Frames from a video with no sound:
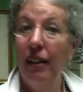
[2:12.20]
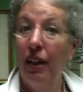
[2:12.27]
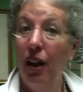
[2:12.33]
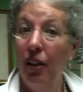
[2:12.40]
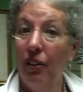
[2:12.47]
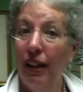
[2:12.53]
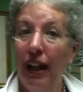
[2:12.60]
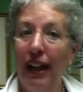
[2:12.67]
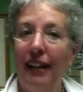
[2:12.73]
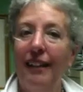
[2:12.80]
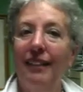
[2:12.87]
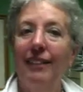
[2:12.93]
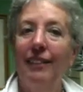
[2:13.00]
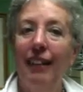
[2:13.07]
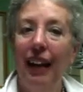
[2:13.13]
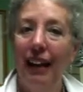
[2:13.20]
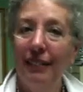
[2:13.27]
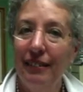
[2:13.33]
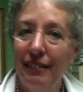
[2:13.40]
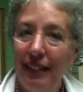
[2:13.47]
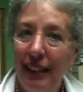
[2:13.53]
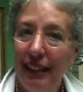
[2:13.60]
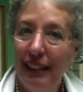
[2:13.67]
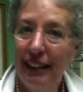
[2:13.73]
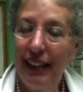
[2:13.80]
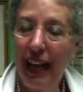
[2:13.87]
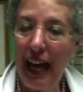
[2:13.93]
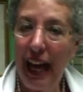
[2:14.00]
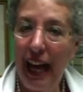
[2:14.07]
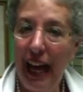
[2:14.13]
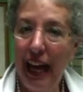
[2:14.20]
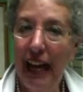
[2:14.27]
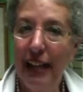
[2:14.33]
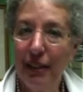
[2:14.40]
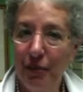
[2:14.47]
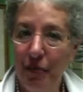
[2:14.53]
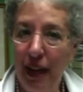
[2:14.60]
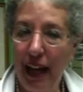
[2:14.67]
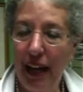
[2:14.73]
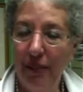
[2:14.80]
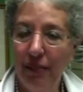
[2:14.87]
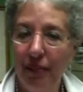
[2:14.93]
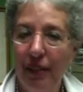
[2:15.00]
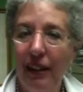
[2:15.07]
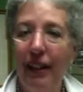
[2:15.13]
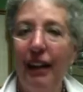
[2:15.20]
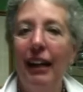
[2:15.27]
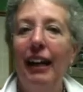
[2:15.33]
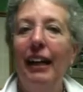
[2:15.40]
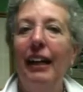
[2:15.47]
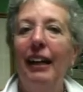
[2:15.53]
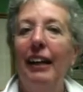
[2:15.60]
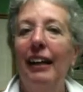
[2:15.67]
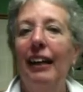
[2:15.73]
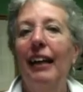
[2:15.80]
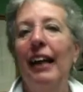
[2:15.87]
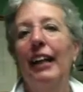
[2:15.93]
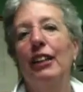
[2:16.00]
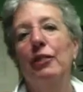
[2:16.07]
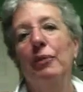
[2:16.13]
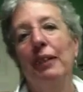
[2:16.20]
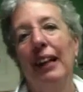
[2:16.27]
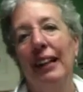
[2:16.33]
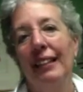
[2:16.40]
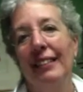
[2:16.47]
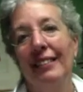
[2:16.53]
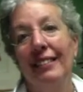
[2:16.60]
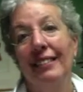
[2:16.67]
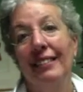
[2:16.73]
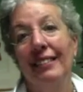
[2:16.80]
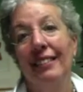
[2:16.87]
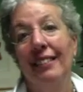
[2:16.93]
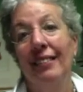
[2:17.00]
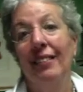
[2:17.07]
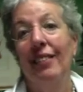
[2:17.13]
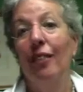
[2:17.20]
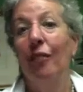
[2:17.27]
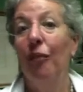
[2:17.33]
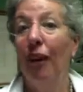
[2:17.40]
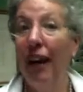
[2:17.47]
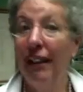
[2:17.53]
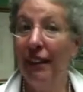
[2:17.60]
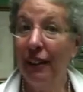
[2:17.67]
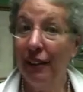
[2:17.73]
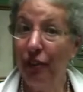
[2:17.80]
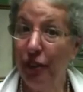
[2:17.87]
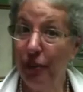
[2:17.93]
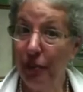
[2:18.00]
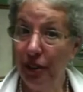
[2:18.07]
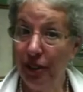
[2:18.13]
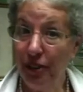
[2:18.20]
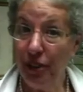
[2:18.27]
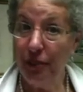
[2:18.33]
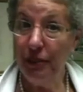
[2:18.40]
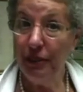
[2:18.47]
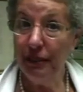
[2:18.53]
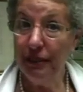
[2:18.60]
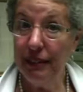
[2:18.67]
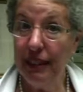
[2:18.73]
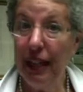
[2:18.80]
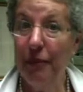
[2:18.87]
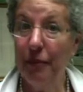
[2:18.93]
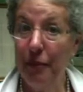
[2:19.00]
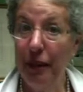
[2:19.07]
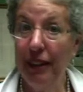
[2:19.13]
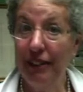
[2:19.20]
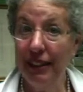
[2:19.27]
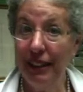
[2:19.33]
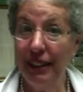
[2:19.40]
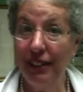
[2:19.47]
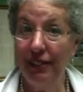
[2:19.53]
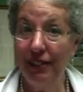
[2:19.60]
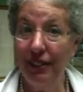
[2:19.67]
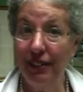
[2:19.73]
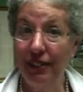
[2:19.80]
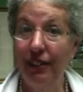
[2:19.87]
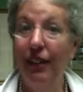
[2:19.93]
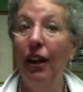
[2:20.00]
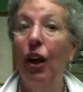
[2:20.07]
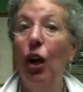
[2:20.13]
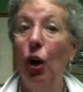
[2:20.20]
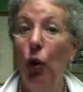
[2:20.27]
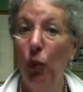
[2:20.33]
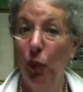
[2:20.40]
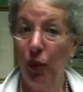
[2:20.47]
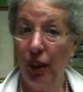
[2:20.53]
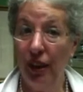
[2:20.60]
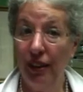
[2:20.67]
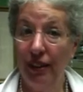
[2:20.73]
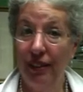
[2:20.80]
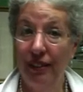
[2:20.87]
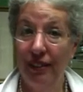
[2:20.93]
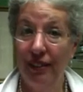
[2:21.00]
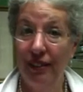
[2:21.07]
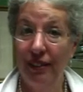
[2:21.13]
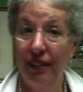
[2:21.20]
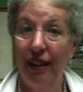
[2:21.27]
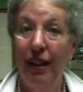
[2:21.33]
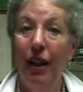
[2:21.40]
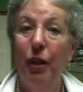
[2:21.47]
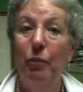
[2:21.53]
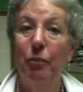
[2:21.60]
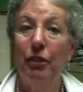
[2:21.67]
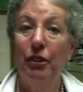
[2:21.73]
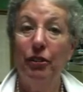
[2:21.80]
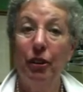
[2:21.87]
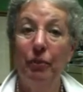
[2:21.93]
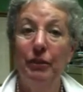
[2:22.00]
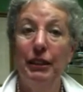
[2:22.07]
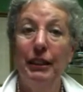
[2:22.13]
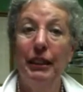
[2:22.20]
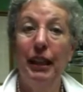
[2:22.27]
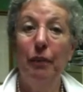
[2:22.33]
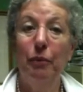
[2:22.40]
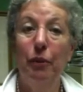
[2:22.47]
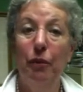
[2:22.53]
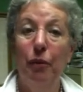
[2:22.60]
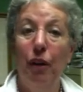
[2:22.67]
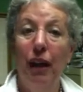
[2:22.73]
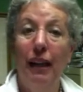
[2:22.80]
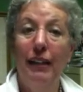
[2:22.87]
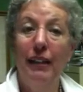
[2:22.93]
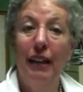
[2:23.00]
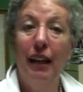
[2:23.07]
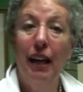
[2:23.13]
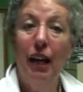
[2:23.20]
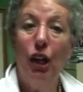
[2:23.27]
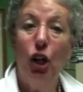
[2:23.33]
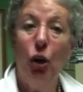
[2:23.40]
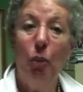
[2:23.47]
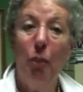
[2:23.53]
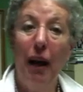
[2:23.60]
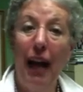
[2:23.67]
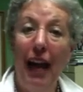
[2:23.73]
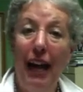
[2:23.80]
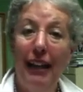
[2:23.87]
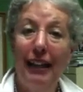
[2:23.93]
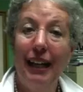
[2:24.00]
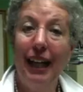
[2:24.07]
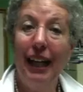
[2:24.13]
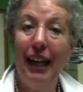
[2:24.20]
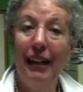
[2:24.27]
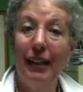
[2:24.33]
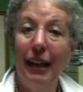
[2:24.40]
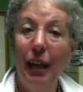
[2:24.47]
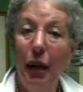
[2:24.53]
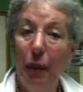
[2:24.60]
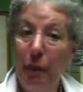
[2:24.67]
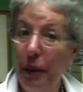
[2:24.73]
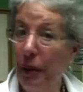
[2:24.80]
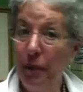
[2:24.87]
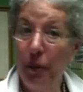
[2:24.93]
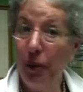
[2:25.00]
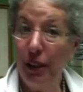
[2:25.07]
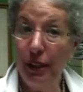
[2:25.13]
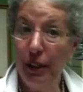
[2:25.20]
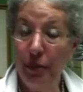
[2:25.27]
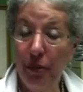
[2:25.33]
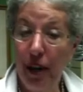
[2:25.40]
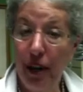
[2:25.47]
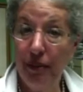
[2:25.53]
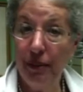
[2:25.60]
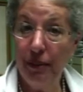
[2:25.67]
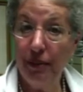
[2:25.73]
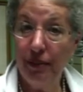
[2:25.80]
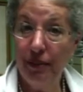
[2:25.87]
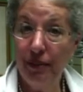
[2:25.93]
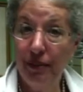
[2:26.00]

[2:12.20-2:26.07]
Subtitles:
Okay, understanding the hand map explains why the 3 prescriptions I'm about to give you work. Prescription number 1, go back and pinpoint the problem.